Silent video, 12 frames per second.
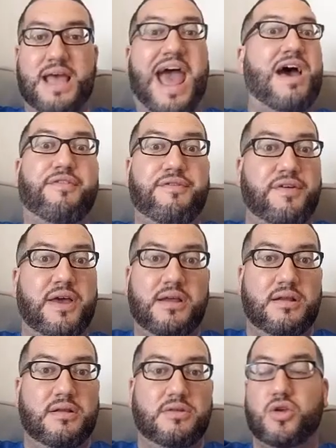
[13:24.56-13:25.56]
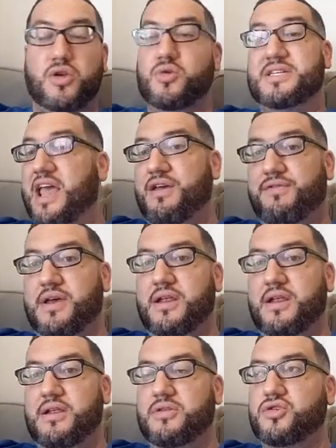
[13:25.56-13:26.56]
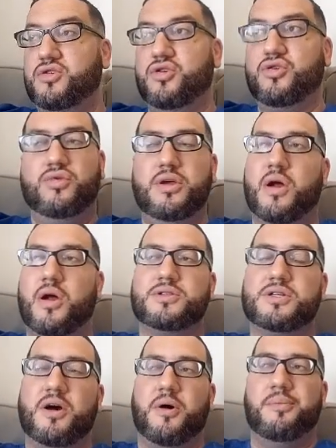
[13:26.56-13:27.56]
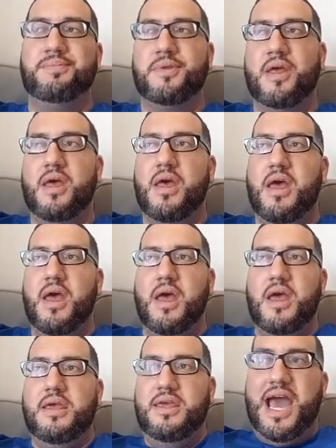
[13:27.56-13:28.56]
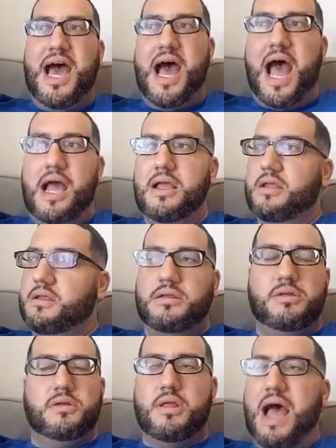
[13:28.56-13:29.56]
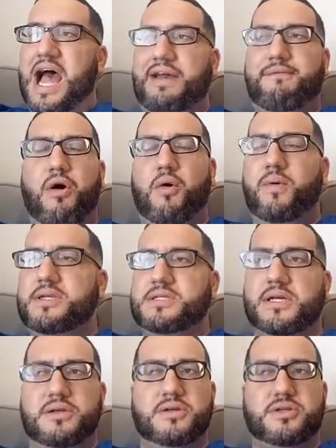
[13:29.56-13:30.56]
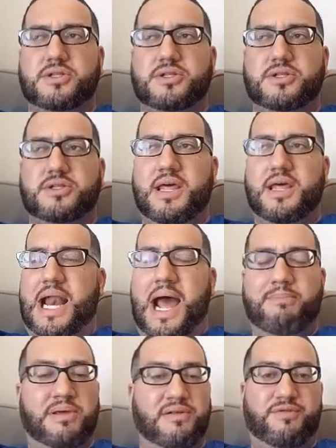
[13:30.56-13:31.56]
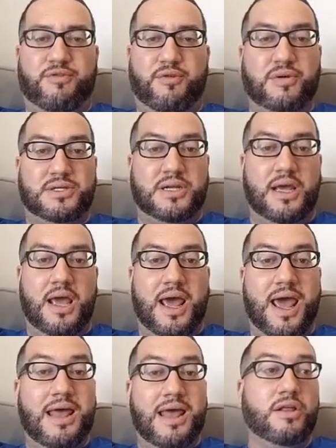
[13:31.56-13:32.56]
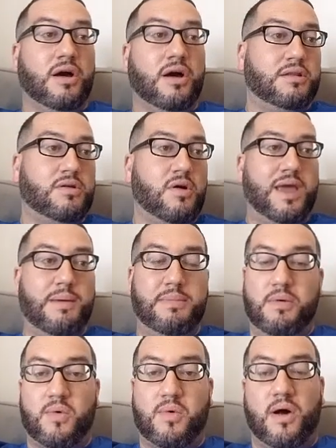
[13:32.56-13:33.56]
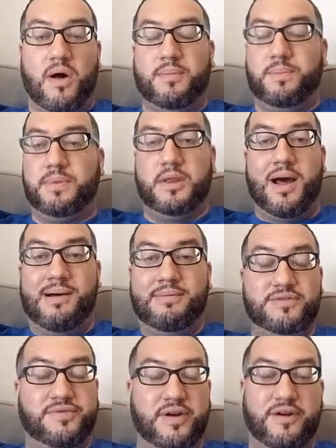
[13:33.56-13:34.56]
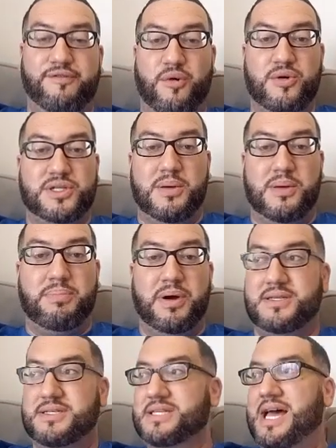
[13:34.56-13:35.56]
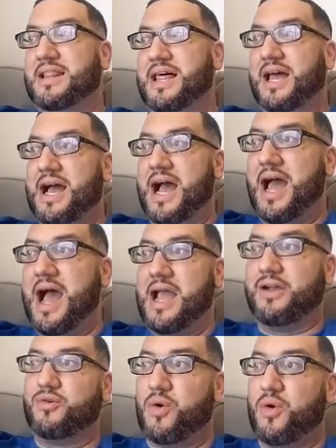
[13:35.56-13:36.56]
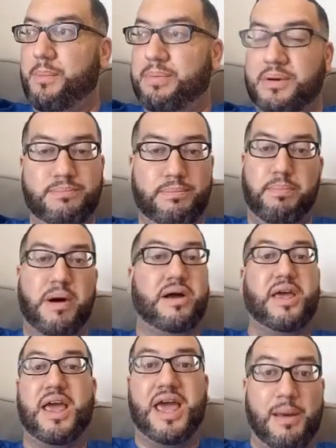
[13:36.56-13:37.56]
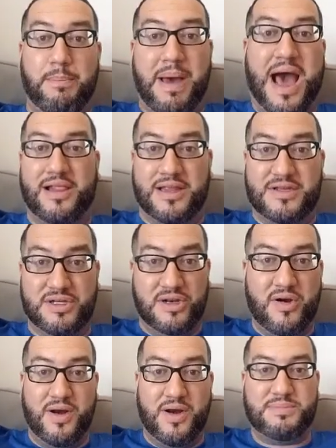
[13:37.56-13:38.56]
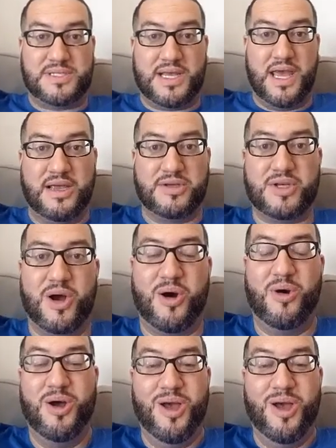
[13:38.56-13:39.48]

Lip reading: half of it? Do you save it? Do you, so yeah, I've always understood that I've been fortunate. And look, don't get me wrong. I was very fortunate, but it's not like I grew up in Buckingham Palace. You know what I'm saying? So,